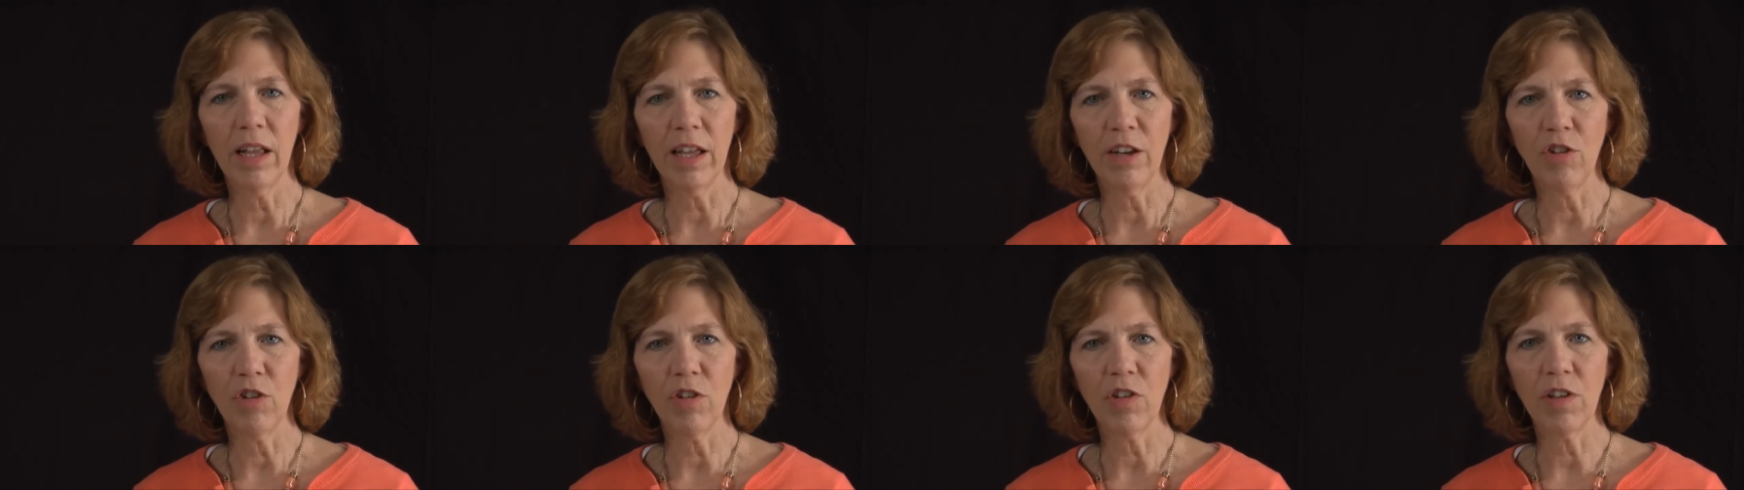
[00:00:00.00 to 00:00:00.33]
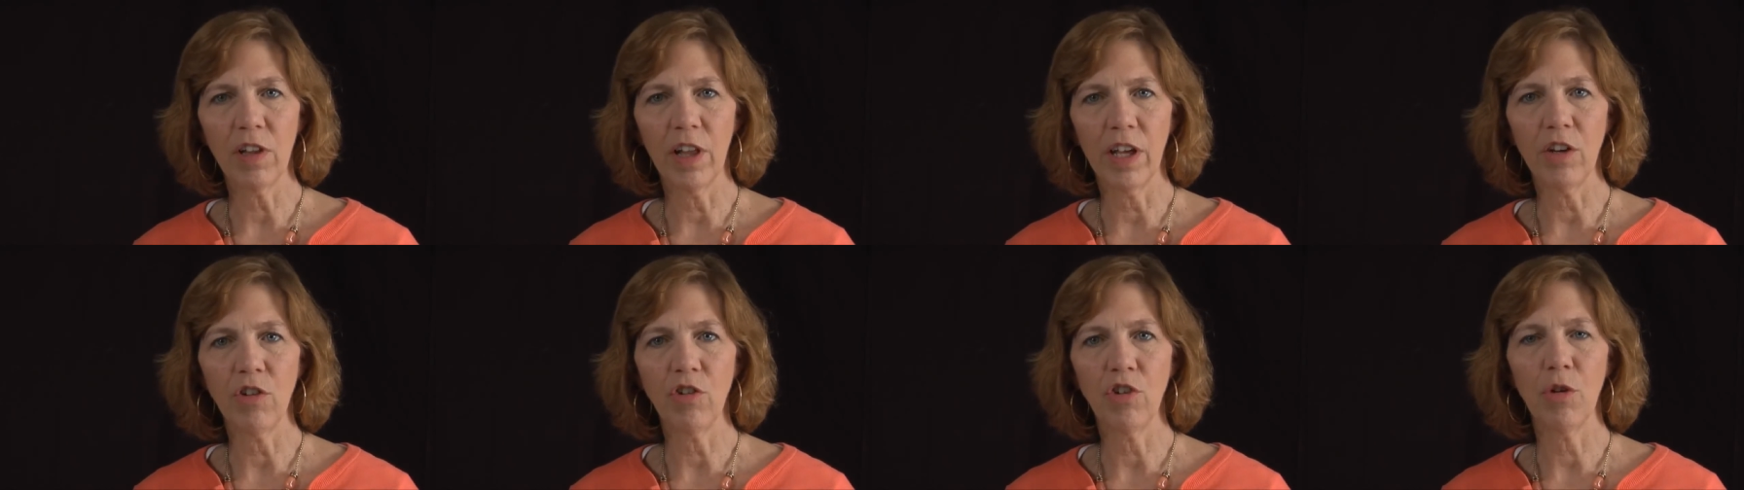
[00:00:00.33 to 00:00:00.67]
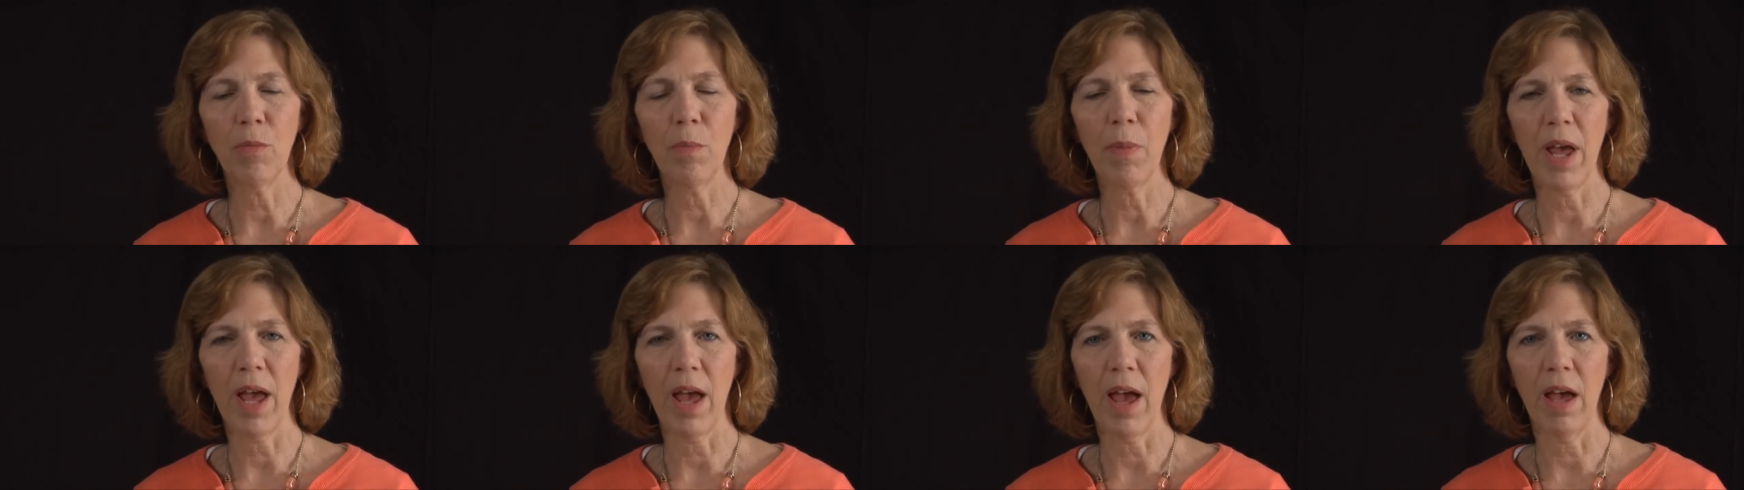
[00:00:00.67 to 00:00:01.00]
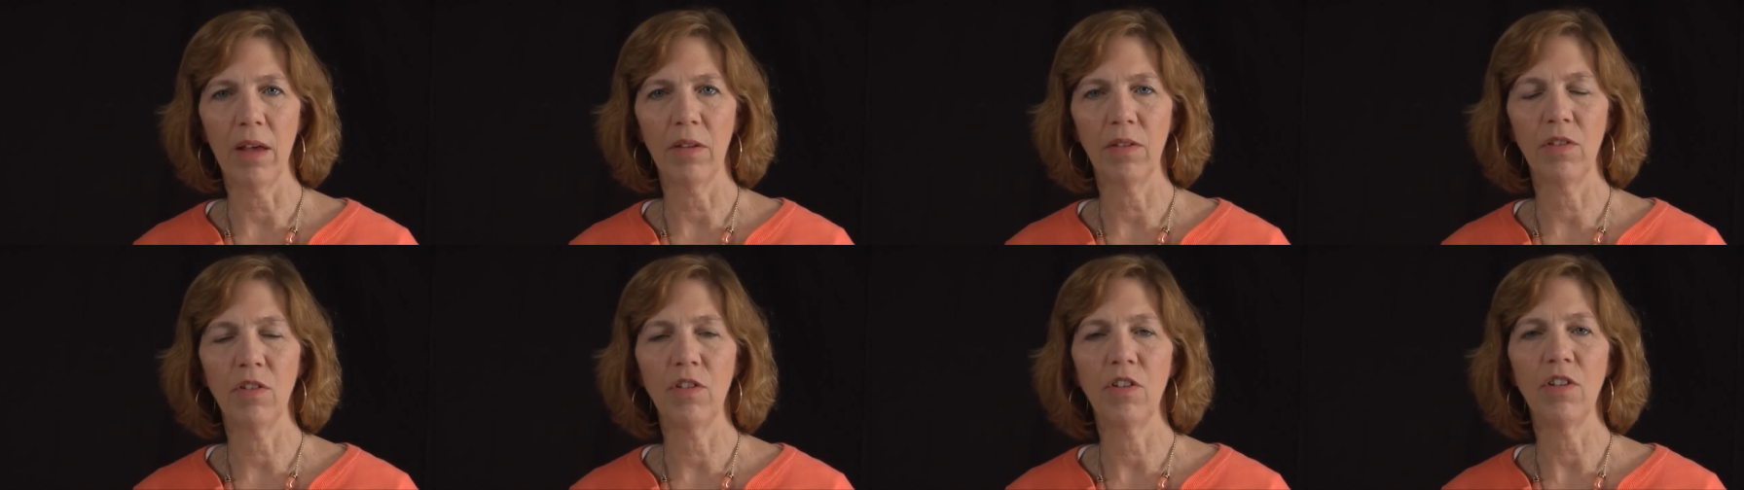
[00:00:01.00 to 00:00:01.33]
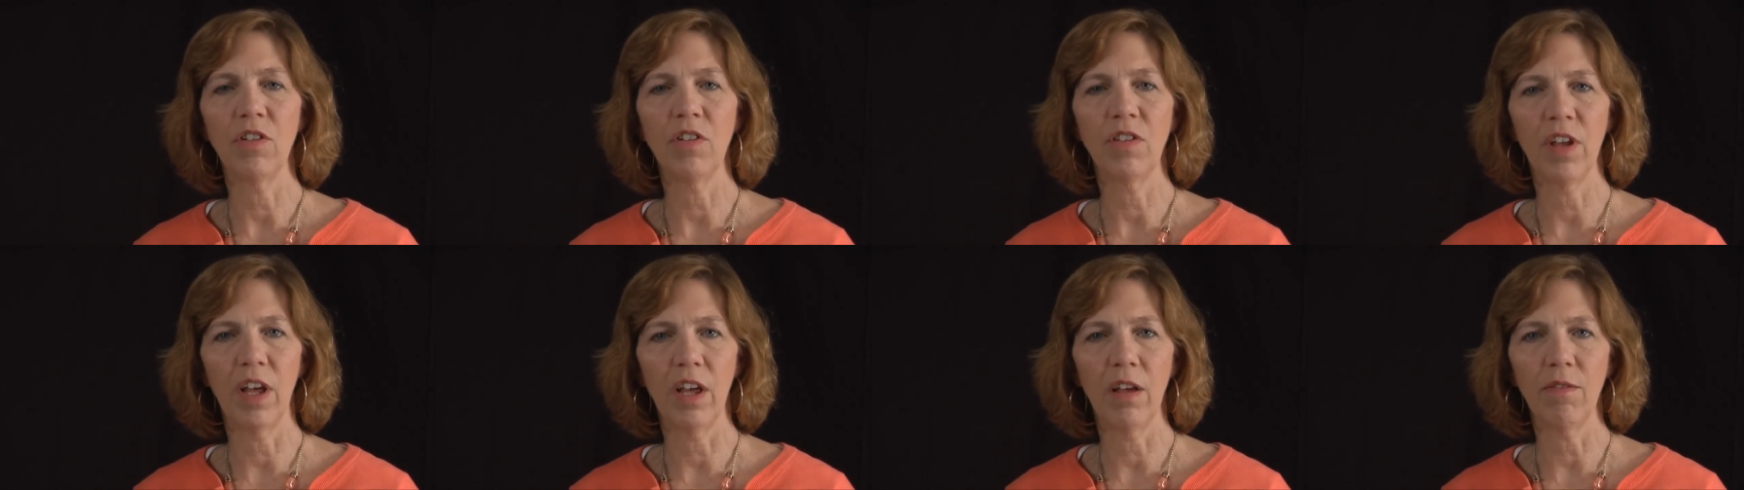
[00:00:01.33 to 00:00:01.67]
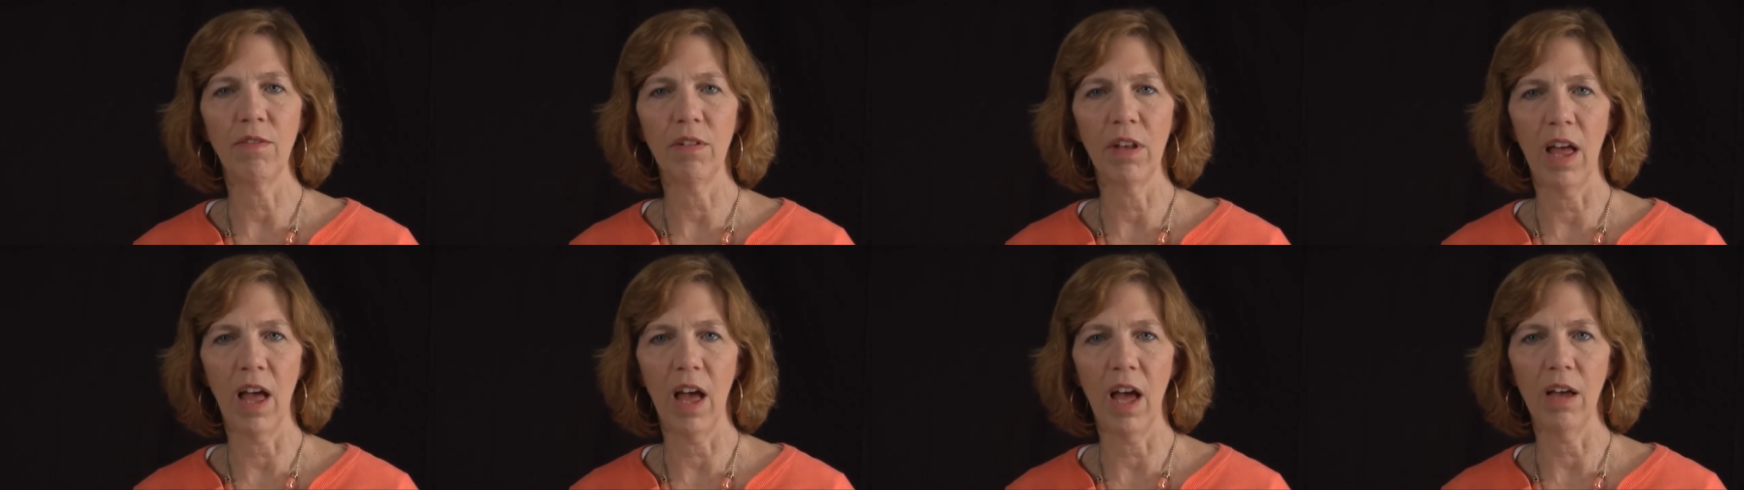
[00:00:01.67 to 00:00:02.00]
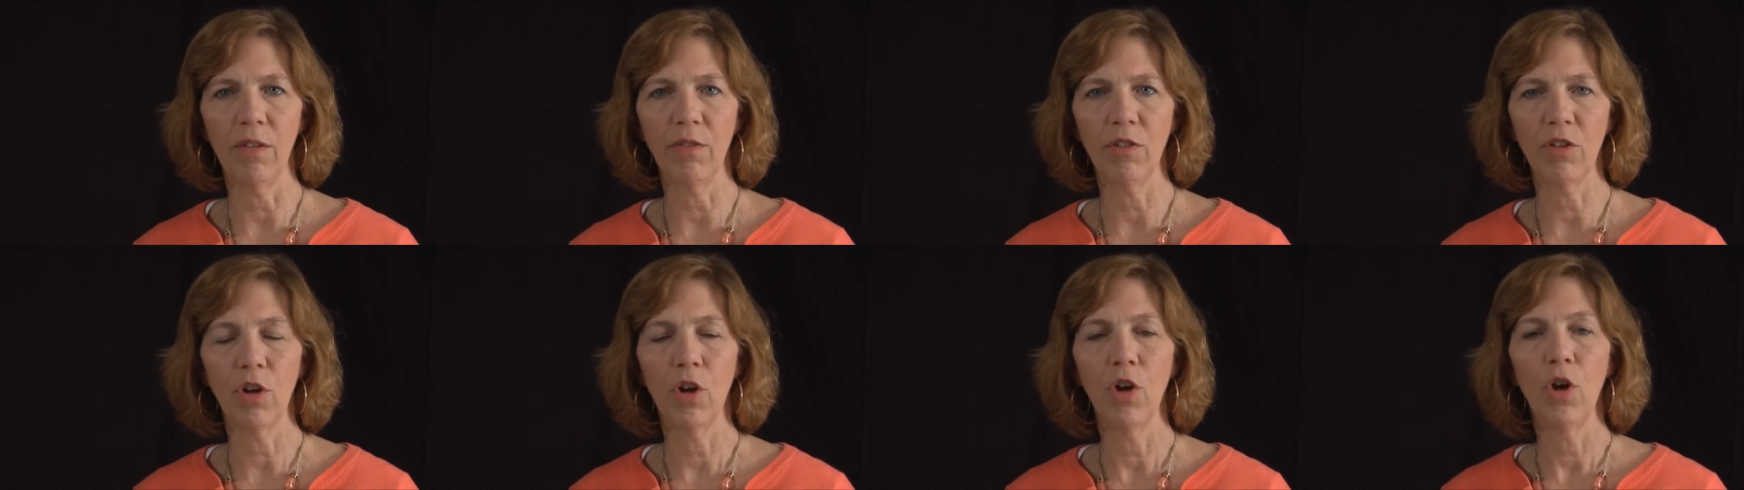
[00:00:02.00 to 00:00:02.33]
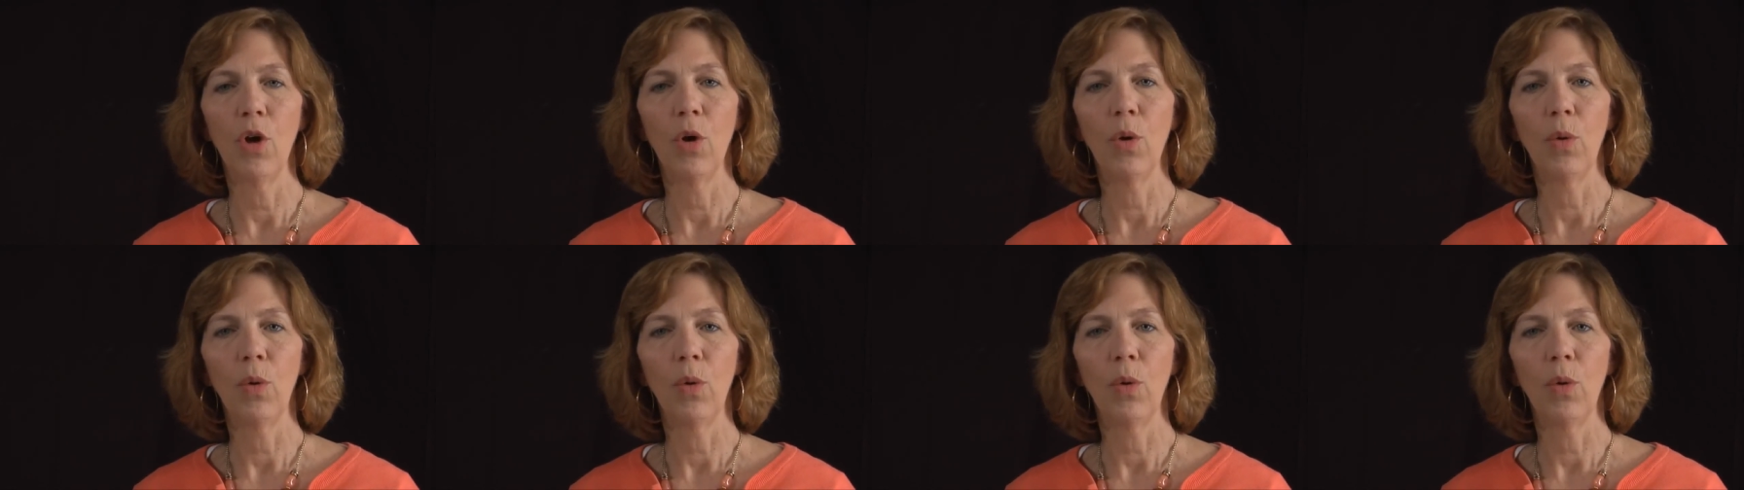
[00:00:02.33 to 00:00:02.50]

legislation passed to save lives.